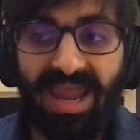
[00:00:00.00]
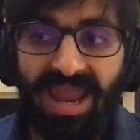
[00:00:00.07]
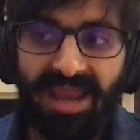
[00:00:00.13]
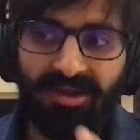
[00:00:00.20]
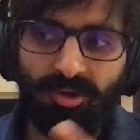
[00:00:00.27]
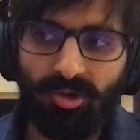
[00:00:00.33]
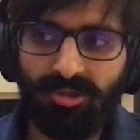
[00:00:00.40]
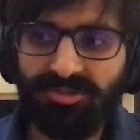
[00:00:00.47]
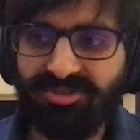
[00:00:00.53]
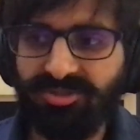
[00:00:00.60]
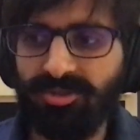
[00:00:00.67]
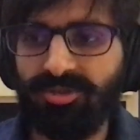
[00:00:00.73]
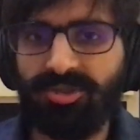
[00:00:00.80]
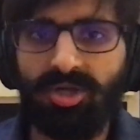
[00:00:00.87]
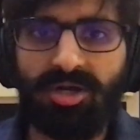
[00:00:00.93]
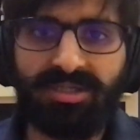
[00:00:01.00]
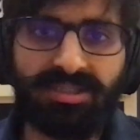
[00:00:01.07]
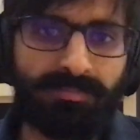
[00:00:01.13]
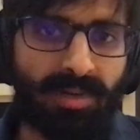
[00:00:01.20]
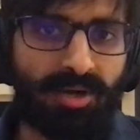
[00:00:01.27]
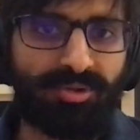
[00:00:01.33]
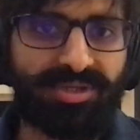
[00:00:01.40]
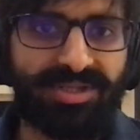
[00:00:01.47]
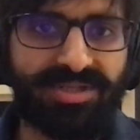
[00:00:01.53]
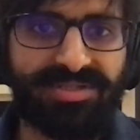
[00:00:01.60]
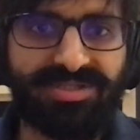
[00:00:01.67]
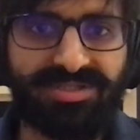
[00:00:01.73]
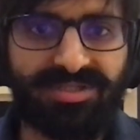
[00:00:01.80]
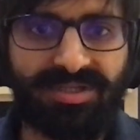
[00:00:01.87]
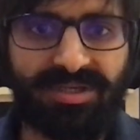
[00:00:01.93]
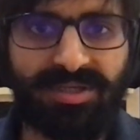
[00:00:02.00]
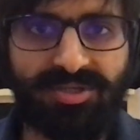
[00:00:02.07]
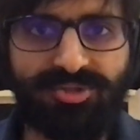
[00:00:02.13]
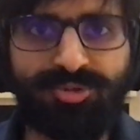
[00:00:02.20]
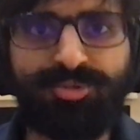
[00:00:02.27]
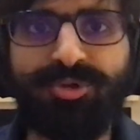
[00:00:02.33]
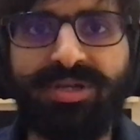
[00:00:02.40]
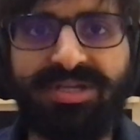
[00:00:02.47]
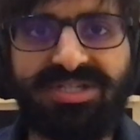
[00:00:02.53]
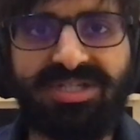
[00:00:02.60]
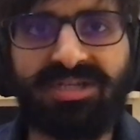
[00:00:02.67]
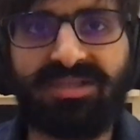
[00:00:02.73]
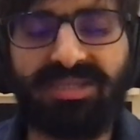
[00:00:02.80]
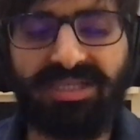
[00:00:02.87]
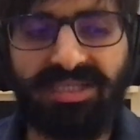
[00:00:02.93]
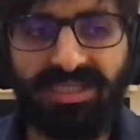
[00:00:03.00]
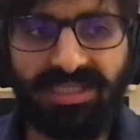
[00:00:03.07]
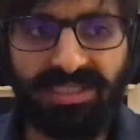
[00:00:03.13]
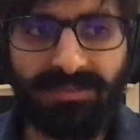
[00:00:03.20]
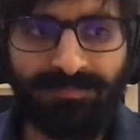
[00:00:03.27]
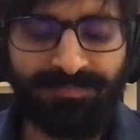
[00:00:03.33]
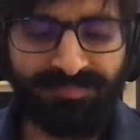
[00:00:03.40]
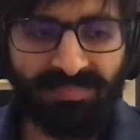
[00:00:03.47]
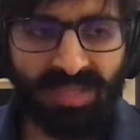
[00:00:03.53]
and also talked about his Surya Shakti